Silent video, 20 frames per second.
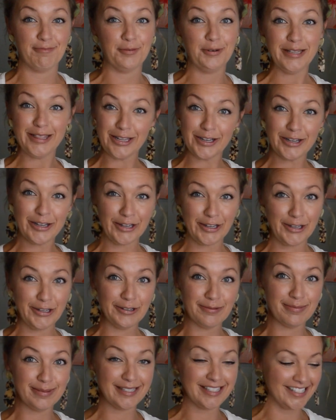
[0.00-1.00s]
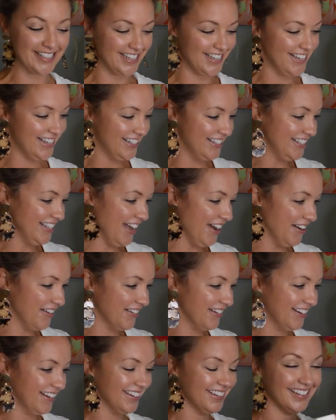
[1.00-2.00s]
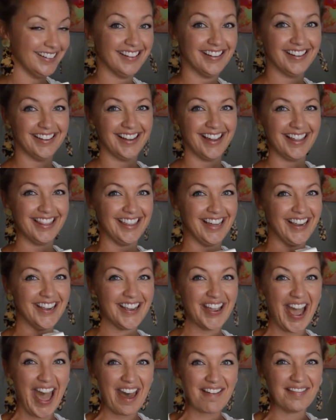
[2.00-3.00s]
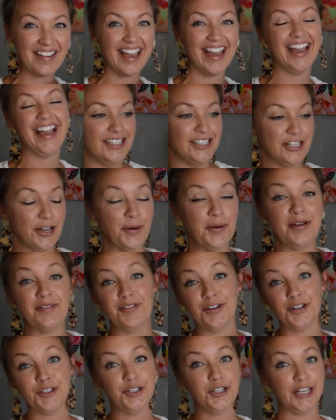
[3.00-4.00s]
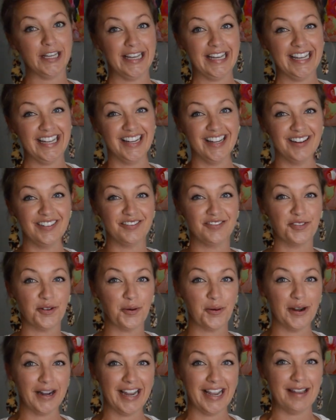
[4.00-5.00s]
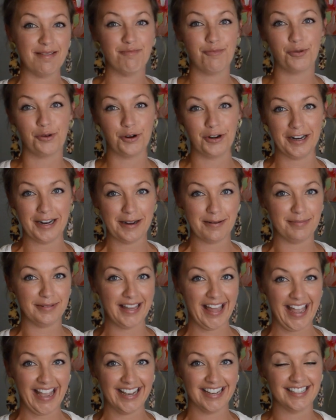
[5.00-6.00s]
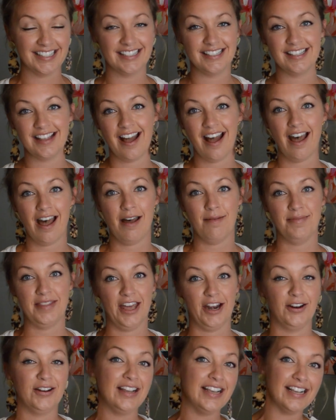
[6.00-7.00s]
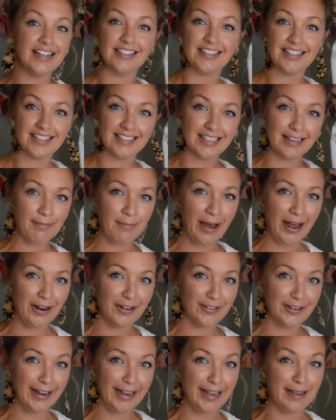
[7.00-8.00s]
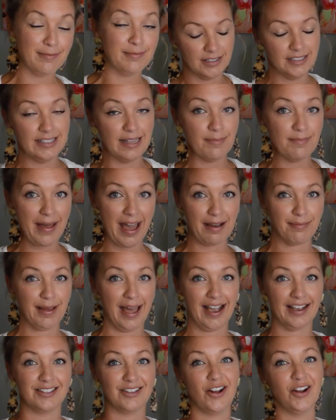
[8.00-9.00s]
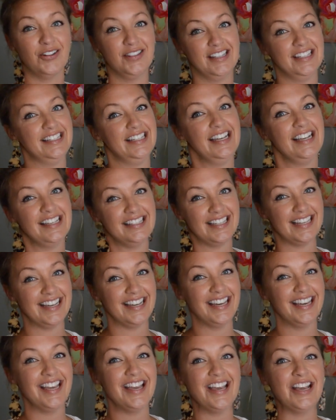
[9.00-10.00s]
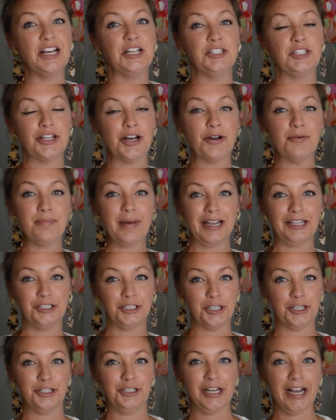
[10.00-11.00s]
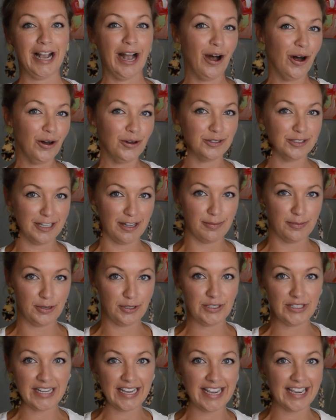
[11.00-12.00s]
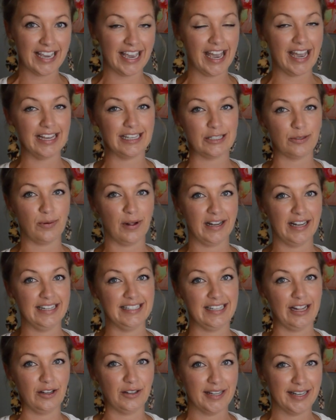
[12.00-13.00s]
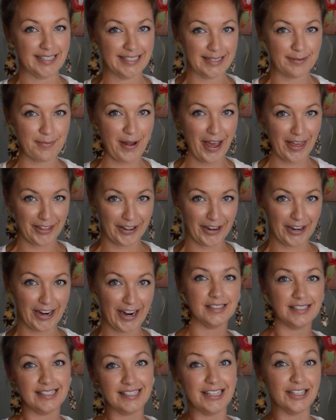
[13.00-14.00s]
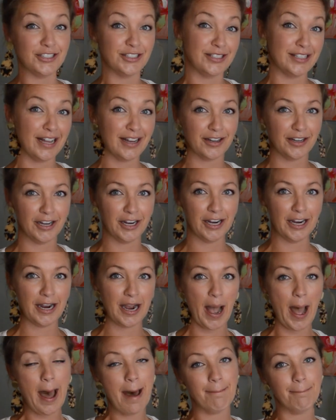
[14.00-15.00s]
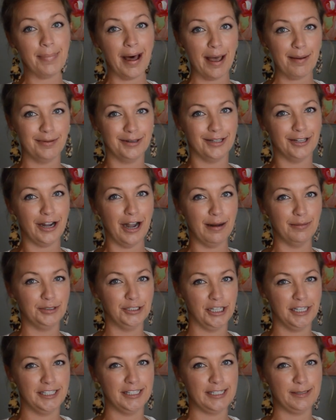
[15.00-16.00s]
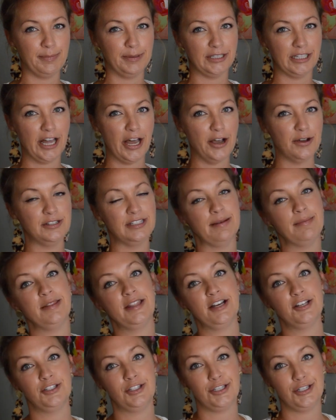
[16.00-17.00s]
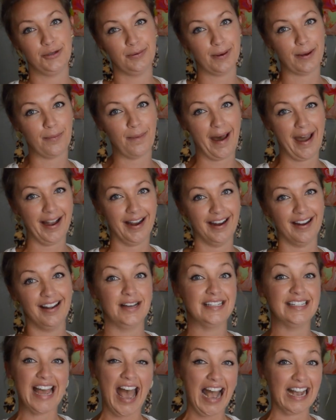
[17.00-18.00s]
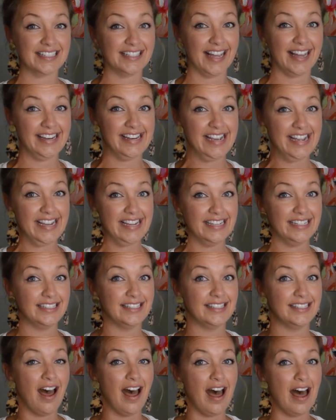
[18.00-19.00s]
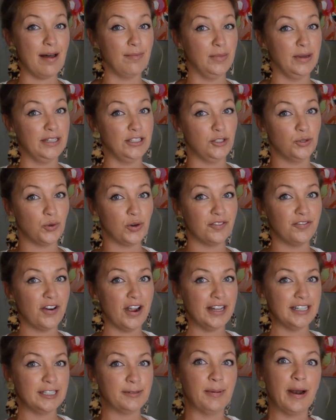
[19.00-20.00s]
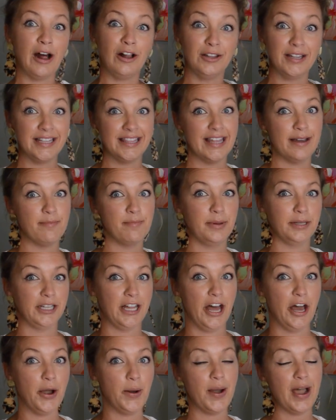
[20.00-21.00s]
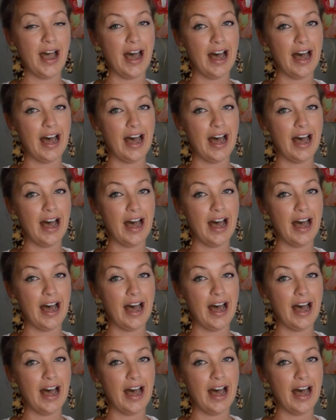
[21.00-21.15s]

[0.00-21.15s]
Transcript: with your hoops. So there you have it. So if you're looking for embroidery blanks that are easy to monogram, some backpacks aren't this easy. So make sure you check out Wholesale Boutique, as well as I'll link some other seersucker popular options below. Some of those do require tax IDs and storefronts, but I'll link them below